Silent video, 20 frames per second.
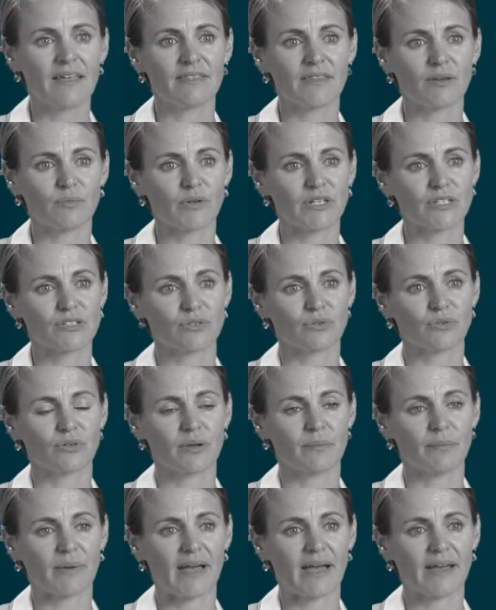Then we
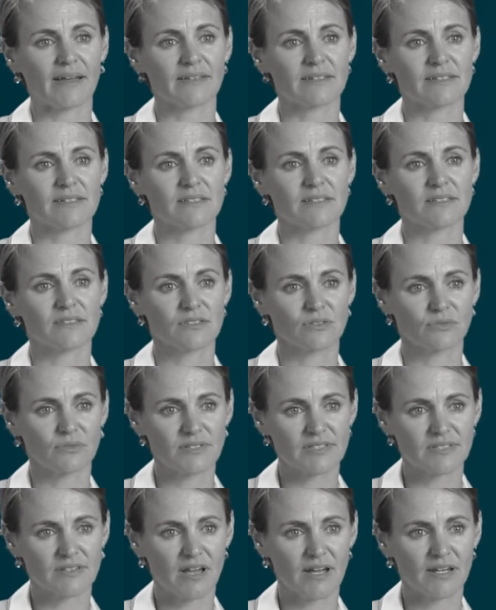talk about
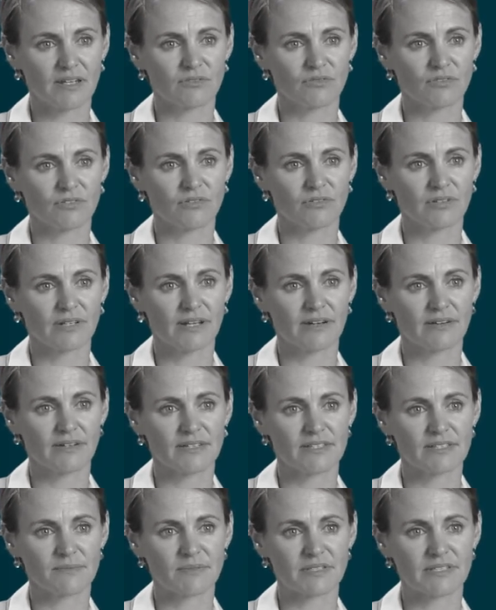suicide in rural
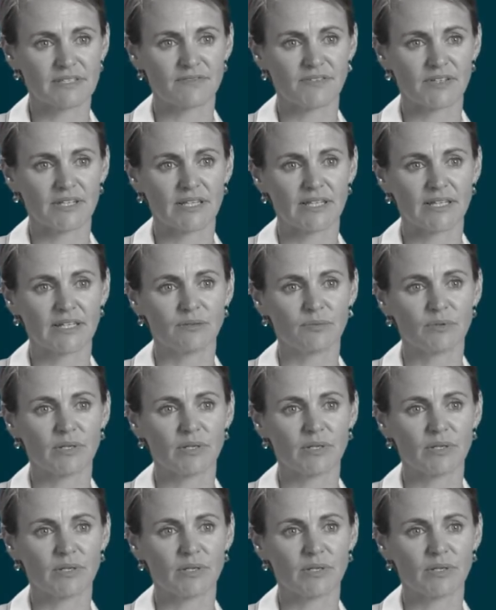areas specifically.